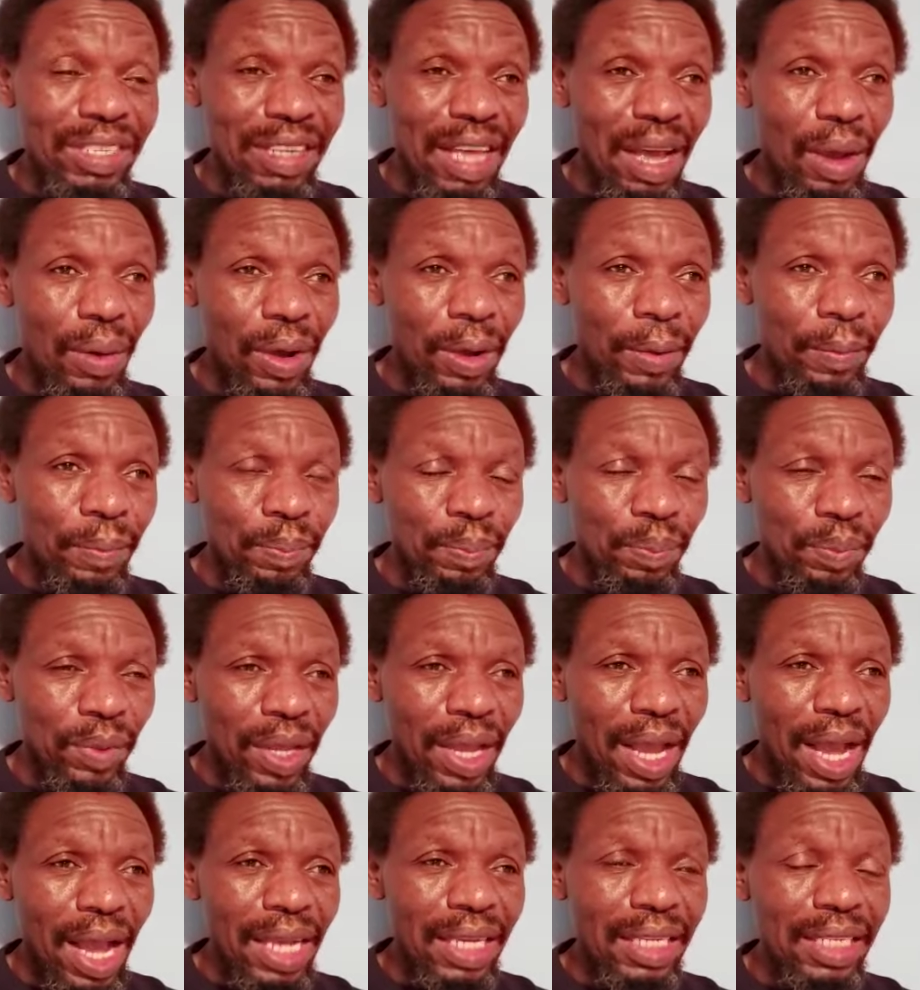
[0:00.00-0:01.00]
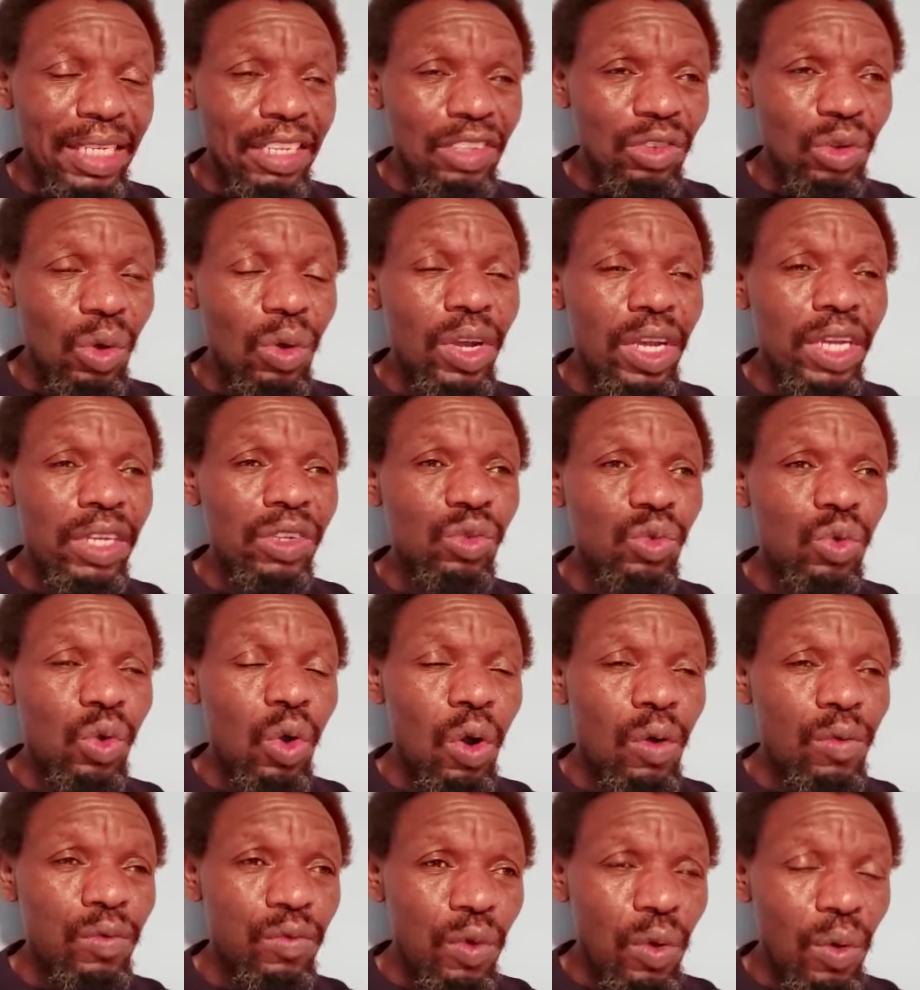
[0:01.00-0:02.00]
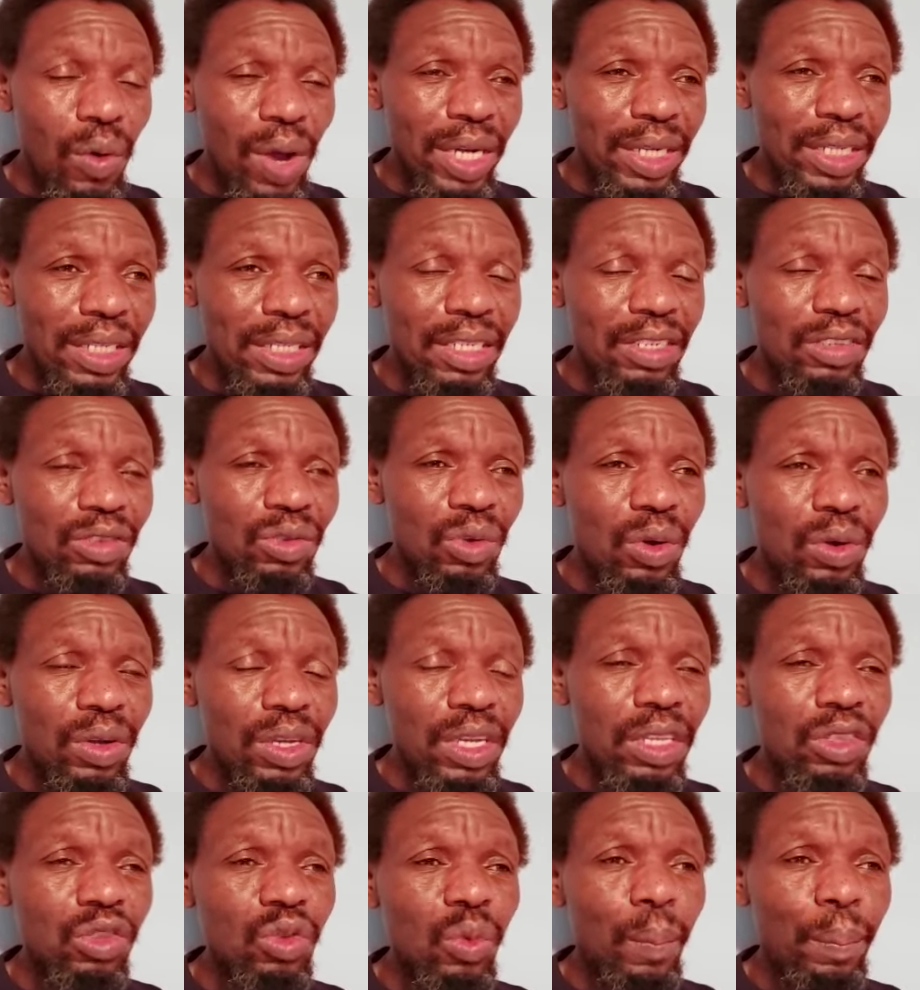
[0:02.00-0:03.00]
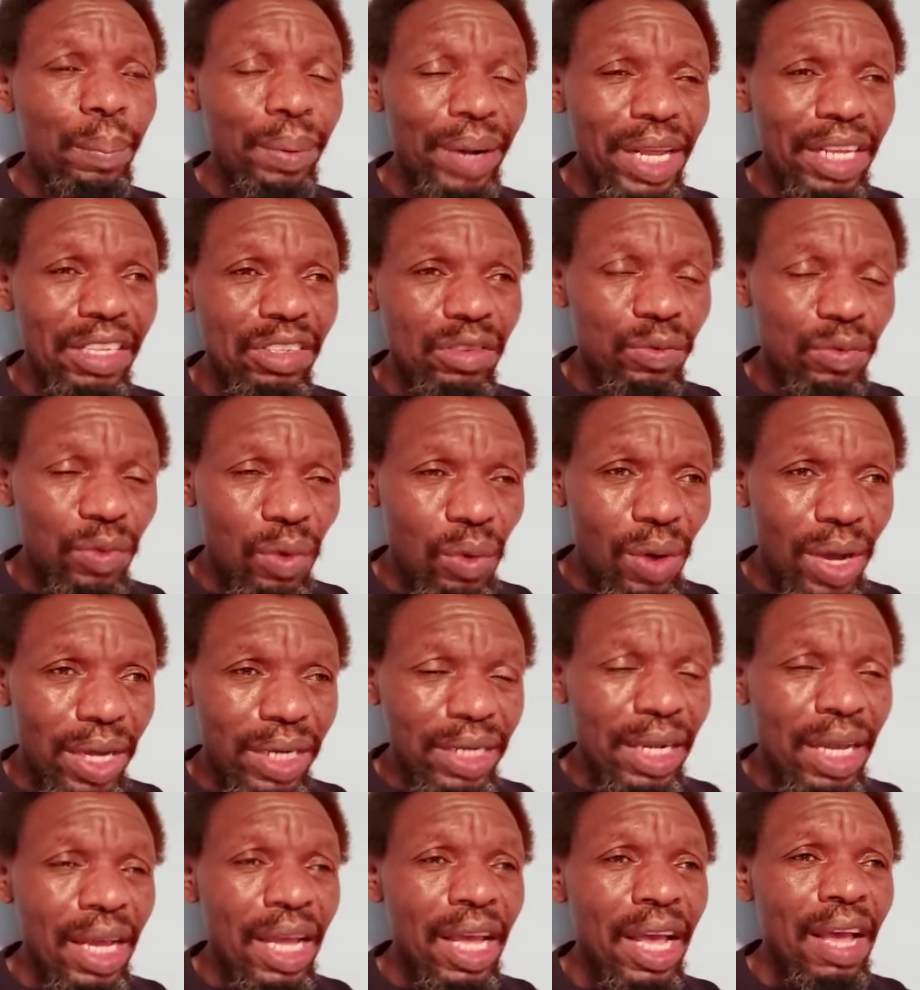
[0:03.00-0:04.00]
sawa. Yeah, it is okay to go forward. It is okay to press forward.